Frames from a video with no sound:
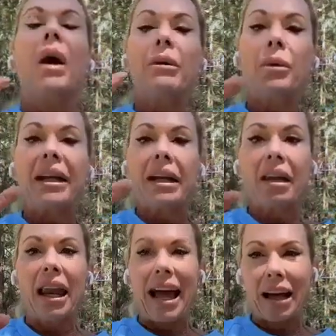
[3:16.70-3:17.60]
when we
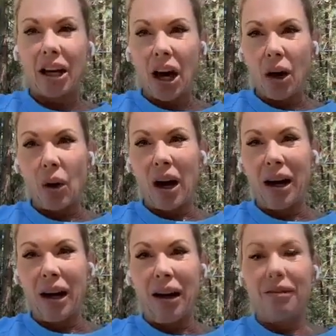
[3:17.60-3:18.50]
can let go
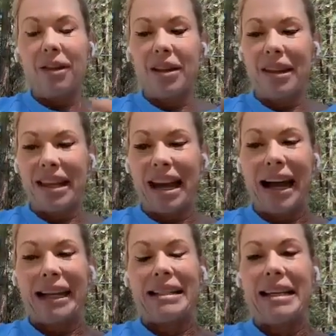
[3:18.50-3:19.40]
of the
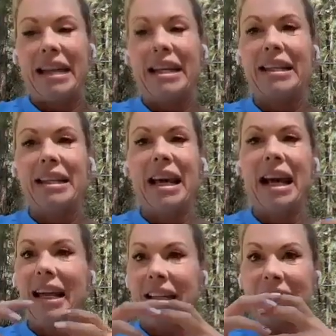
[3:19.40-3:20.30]
ideas
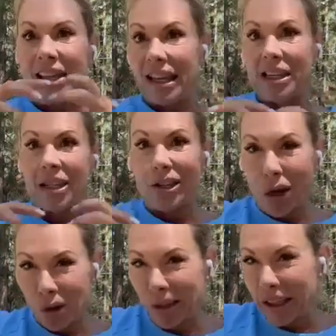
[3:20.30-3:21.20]
that it's this
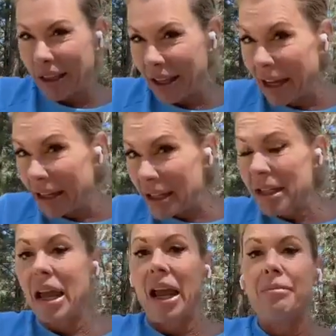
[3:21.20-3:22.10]
and only
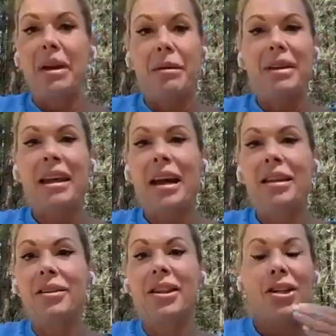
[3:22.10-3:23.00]
this, and maybe
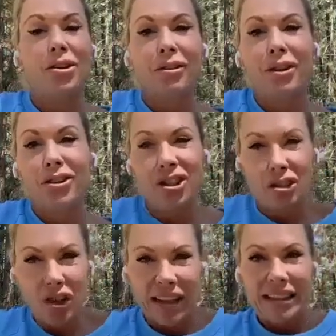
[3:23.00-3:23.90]
that the universe
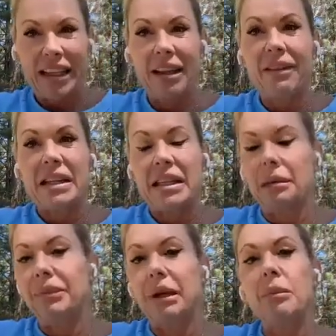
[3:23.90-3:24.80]
is trying to give us
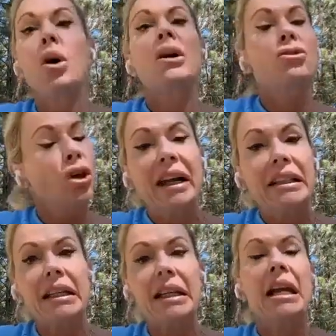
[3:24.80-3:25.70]
something more and
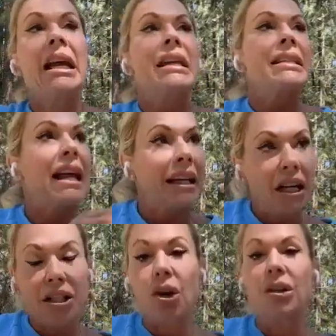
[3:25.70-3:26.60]
trying to
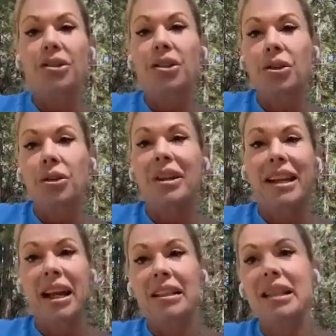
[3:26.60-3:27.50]
take us on to
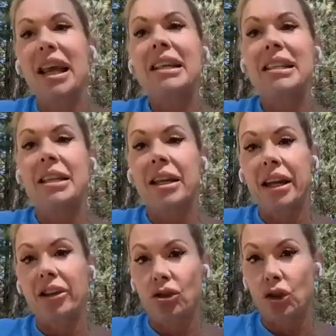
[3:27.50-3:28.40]
the next lesson,
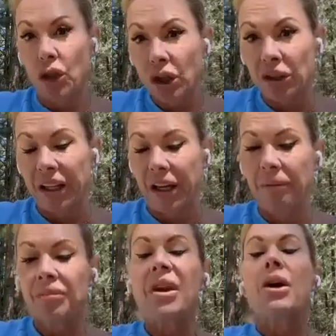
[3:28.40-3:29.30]
the next
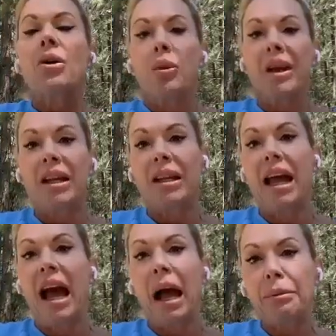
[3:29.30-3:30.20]
journey, we
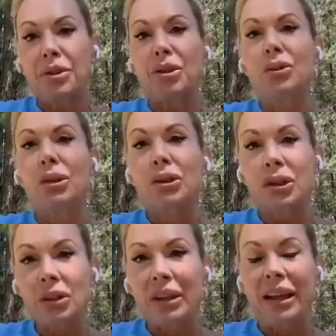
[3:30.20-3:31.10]
can
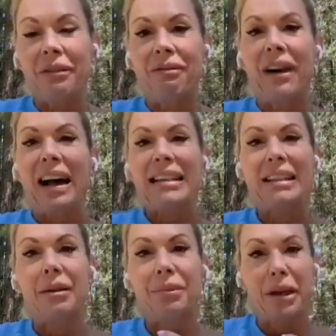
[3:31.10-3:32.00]
absolutely
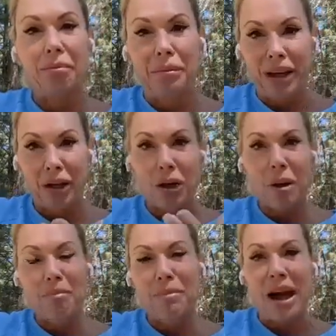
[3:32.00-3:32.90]
find something
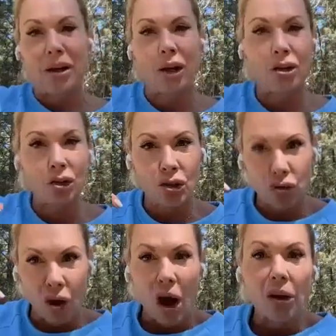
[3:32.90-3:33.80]
bigger, better,
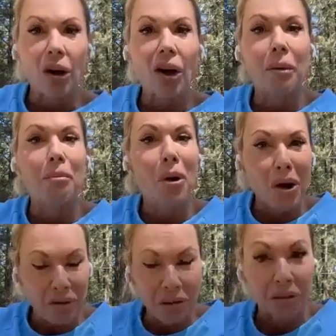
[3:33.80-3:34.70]
stronger,
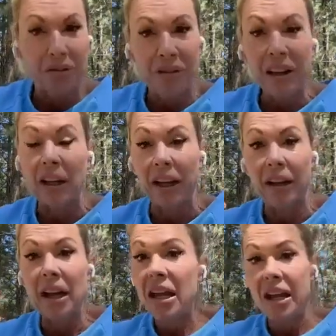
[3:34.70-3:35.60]
more
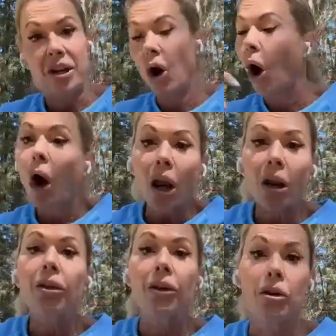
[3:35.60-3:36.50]
fulfilling in
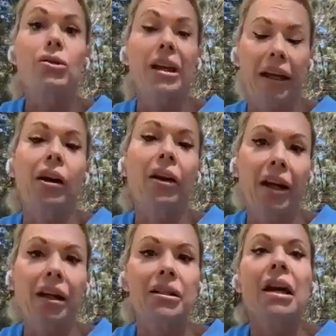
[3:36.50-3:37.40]
all of those
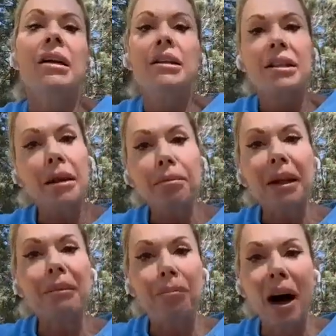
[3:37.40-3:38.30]
areas
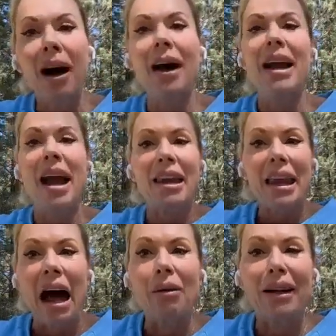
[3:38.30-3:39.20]
simply by
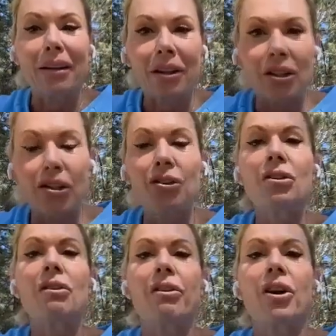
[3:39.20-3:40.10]
allowing the
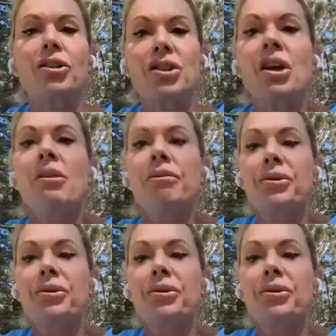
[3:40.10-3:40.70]
universe